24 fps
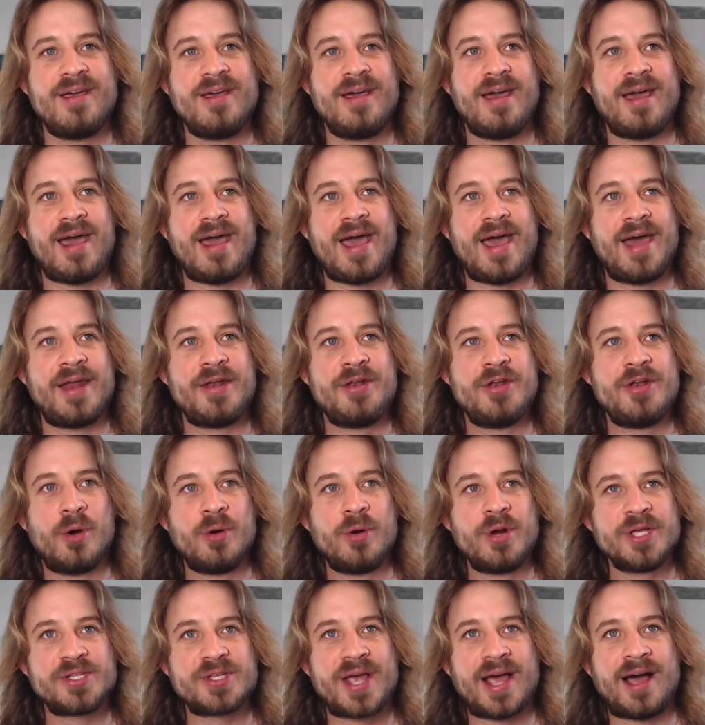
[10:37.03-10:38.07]
And
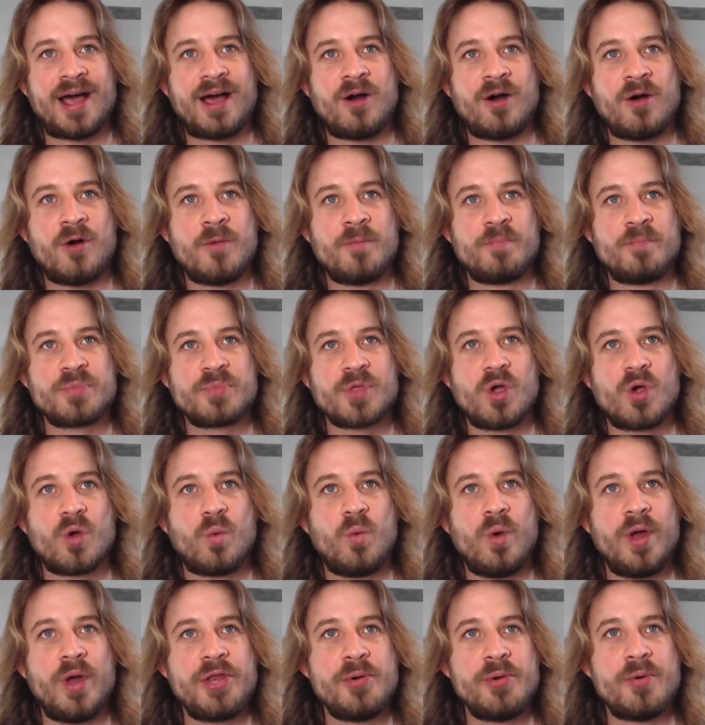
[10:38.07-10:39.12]
notice how
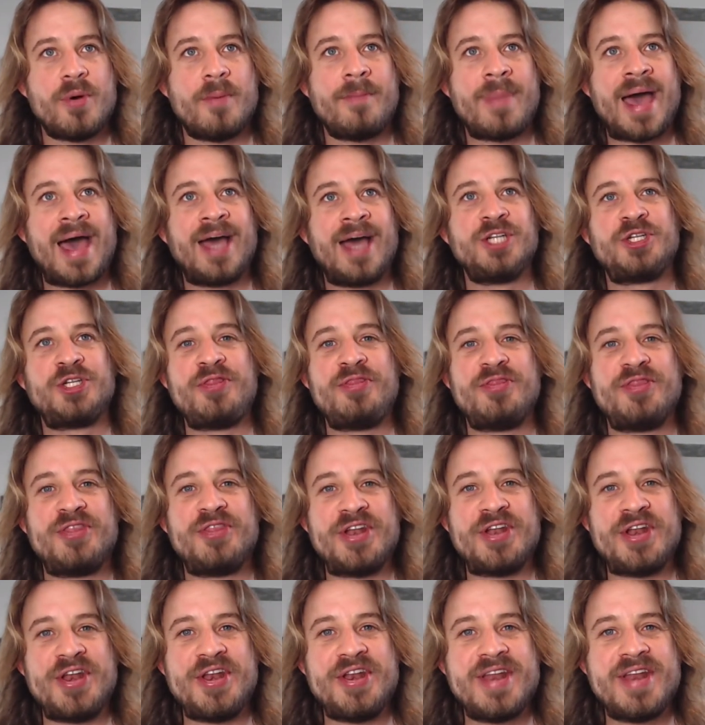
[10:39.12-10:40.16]
when you imagine the
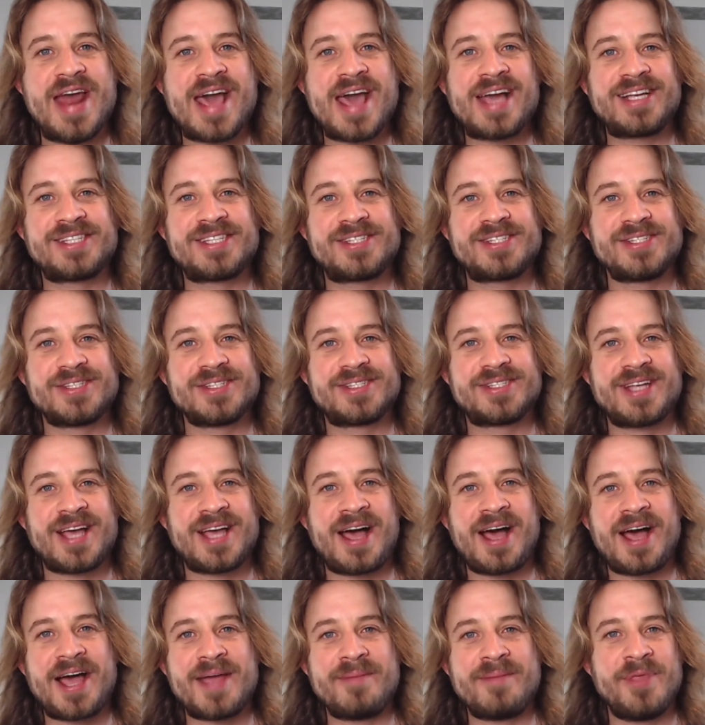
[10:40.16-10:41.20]
next
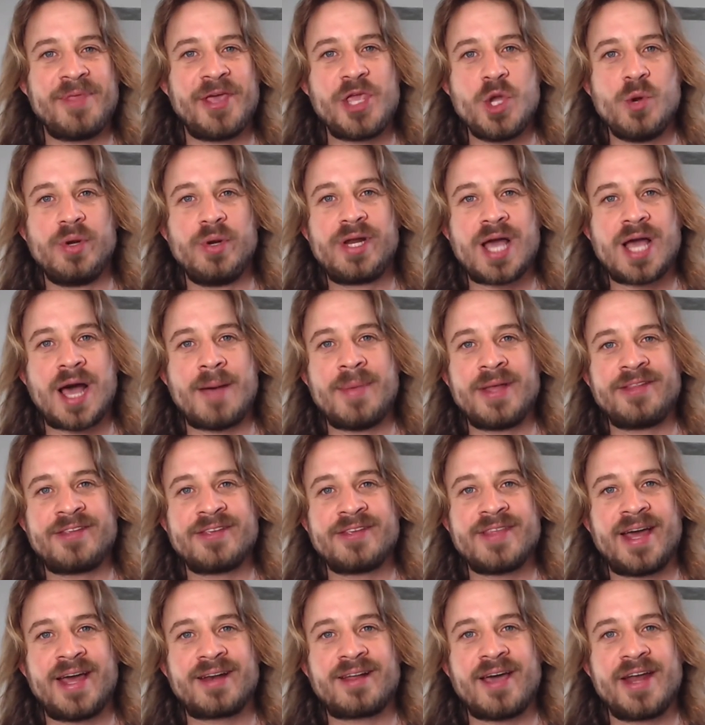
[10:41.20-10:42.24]
time that you would come into
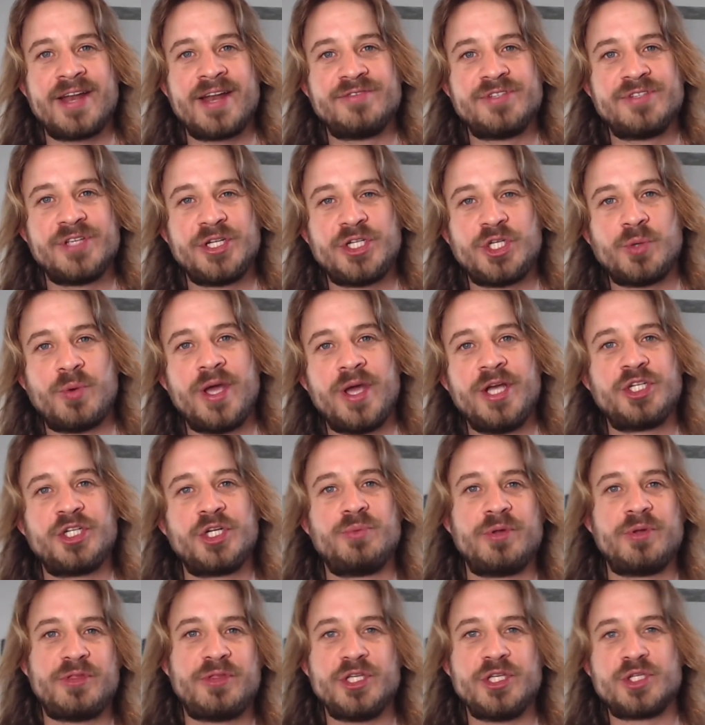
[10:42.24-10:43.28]
that kind of situation
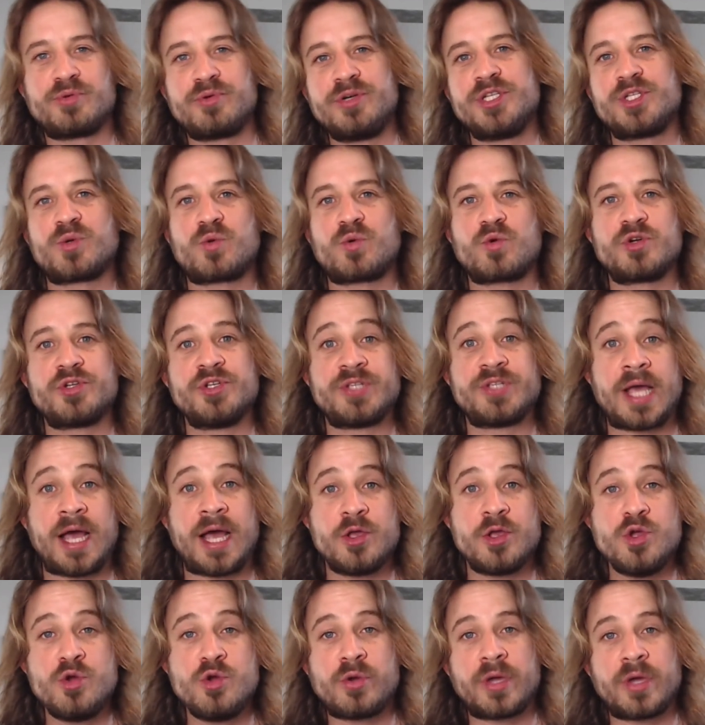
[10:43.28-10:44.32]
with these resources, how
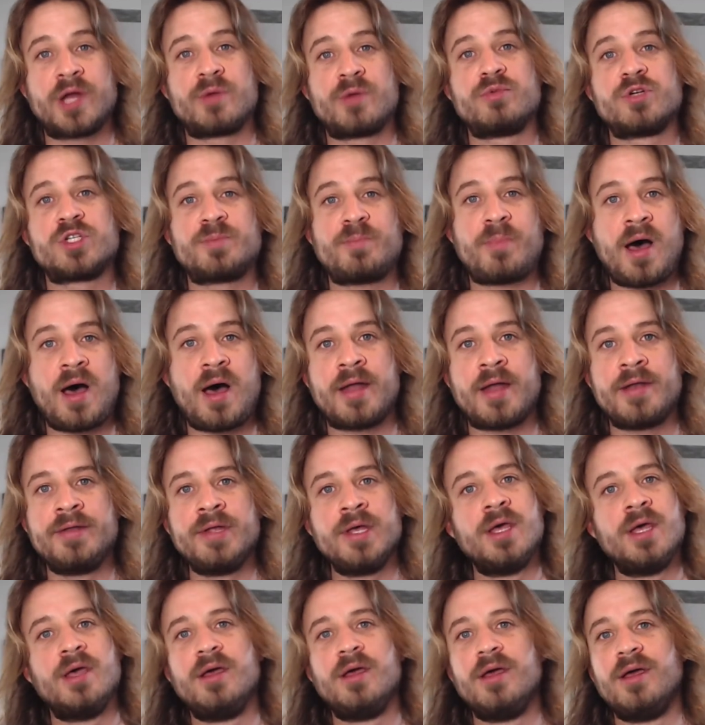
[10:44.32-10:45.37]
you can respond
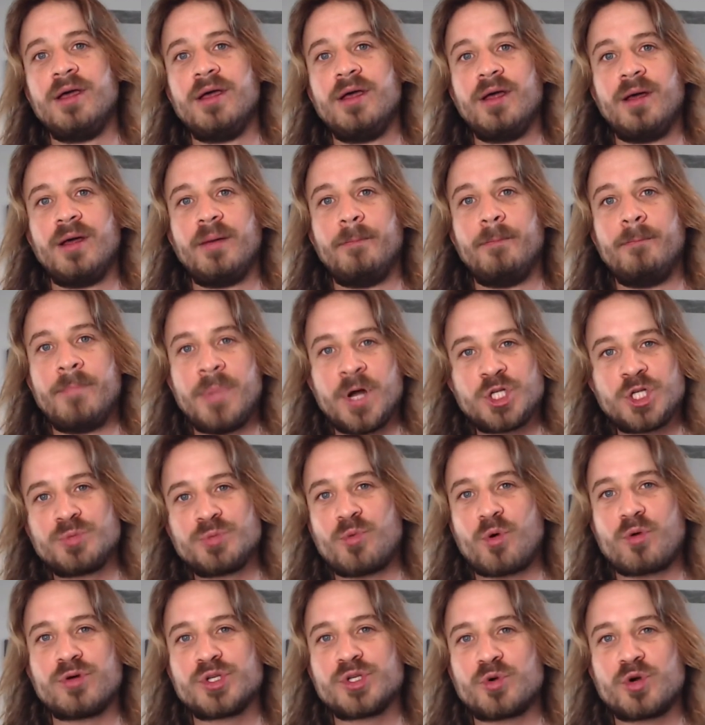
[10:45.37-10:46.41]
much more
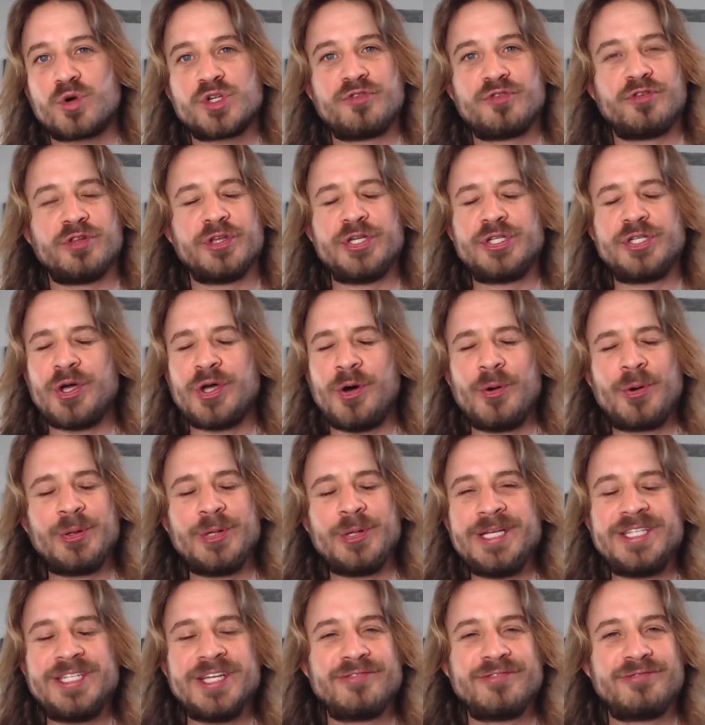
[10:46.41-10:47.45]
resourcefully, totally
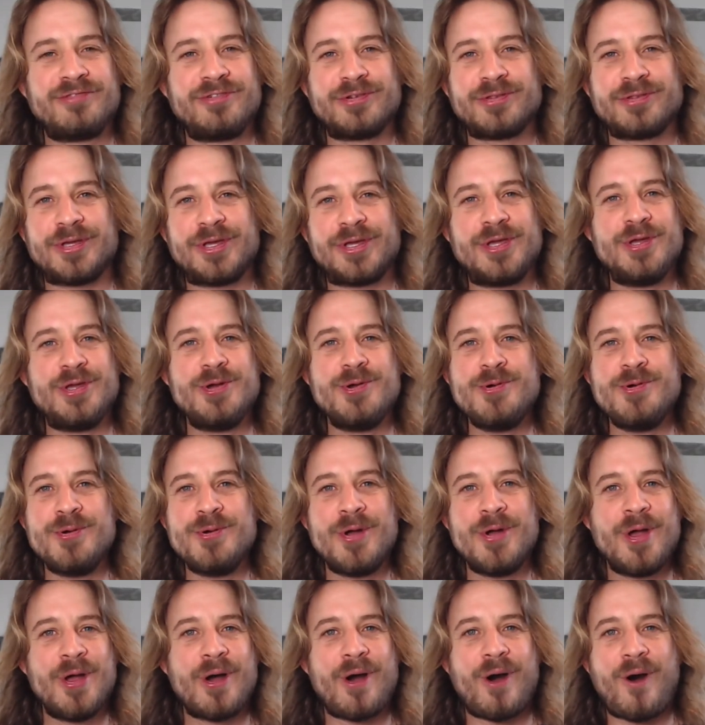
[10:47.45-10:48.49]
differently. You
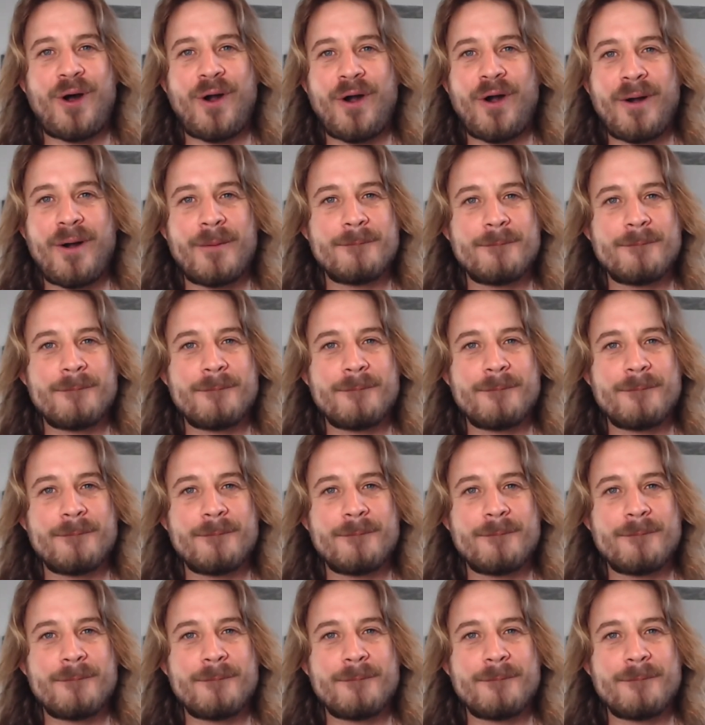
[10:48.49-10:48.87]
are